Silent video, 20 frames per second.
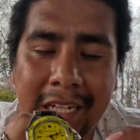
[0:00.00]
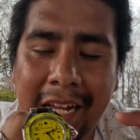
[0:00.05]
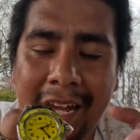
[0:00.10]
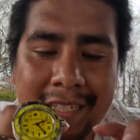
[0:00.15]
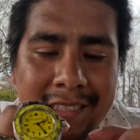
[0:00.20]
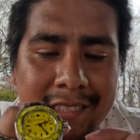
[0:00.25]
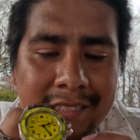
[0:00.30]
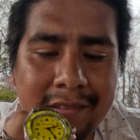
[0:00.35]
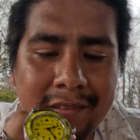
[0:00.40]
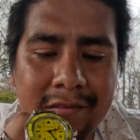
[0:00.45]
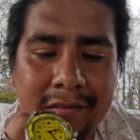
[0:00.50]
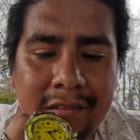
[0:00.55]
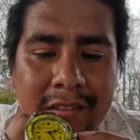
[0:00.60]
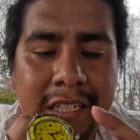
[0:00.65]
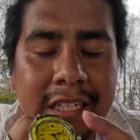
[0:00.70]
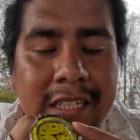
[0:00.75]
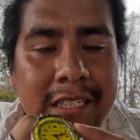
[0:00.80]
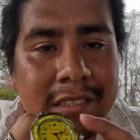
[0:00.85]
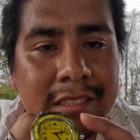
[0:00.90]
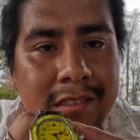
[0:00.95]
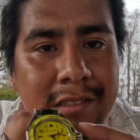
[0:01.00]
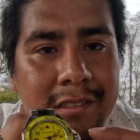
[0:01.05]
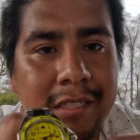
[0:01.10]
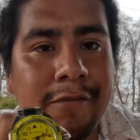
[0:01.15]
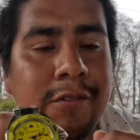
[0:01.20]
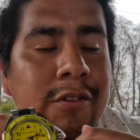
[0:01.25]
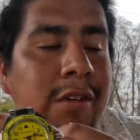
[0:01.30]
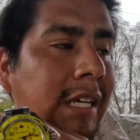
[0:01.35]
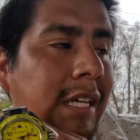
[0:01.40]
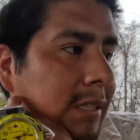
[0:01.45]
Has these,
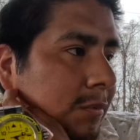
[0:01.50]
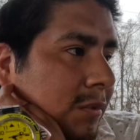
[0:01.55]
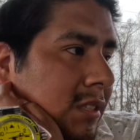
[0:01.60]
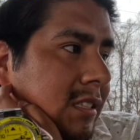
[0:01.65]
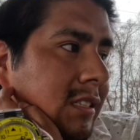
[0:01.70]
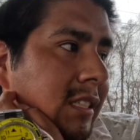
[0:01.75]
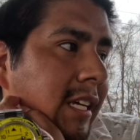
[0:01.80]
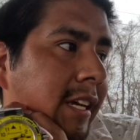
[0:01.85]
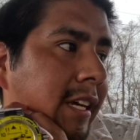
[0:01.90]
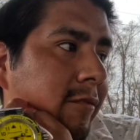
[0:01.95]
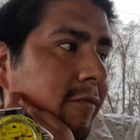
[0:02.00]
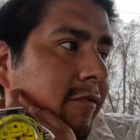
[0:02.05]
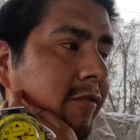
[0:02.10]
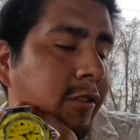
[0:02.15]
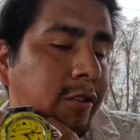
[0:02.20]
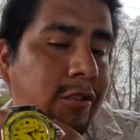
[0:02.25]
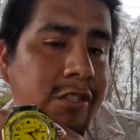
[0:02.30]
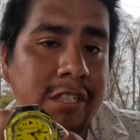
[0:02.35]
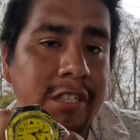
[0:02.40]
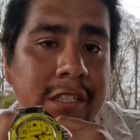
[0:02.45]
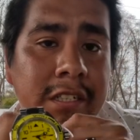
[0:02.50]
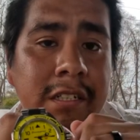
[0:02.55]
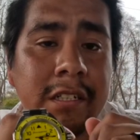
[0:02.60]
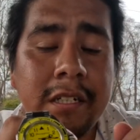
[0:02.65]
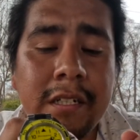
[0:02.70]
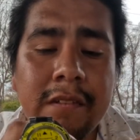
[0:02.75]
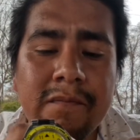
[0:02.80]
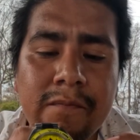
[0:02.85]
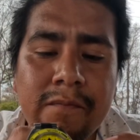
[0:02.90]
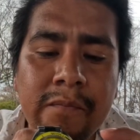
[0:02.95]
if you get them with the date version,
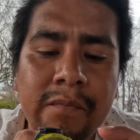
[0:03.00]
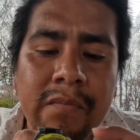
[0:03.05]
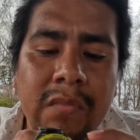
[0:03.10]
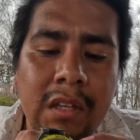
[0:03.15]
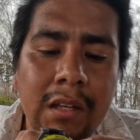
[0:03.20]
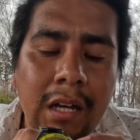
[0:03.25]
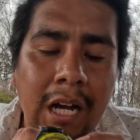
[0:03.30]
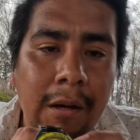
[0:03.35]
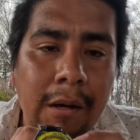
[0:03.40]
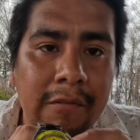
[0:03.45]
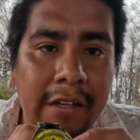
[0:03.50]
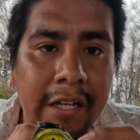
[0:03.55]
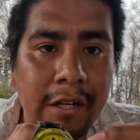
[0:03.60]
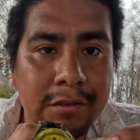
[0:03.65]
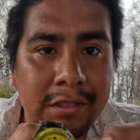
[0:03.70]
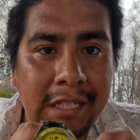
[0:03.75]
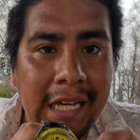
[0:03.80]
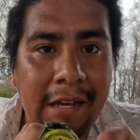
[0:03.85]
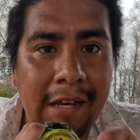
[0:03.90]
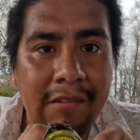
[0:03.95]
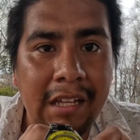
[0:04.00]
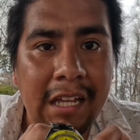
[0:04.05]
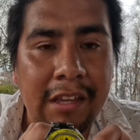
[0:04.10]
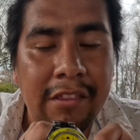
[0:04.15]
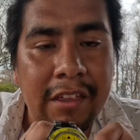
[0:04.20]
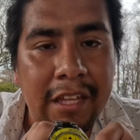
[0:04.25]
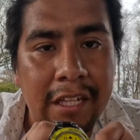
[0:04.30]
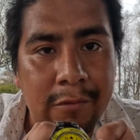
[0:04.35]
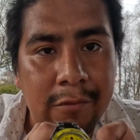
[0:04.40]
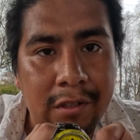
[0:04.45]
they also have that
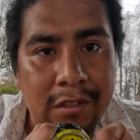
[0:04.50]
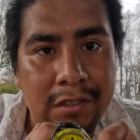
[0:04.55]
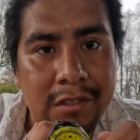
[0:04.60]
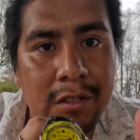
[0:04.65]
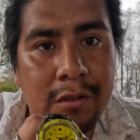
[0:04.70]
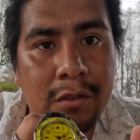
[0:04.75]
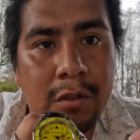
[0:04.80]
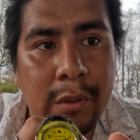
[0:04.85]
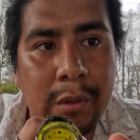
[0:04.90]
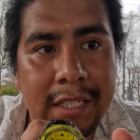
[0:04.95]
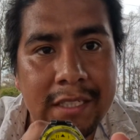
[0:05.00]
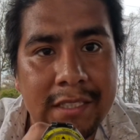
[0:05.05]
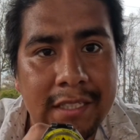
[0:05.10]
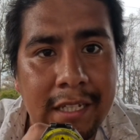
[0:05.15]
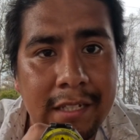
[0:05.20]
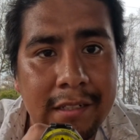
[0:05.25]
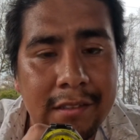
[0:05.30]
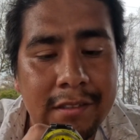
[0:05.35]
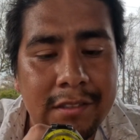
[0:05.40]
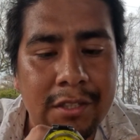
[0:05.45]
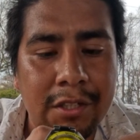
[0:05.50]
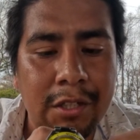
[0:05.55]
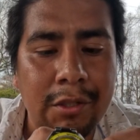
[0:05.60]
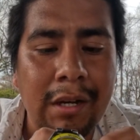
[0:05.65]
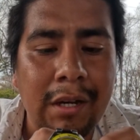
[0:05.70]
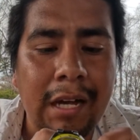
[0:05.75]
thing where there's no quick set, so you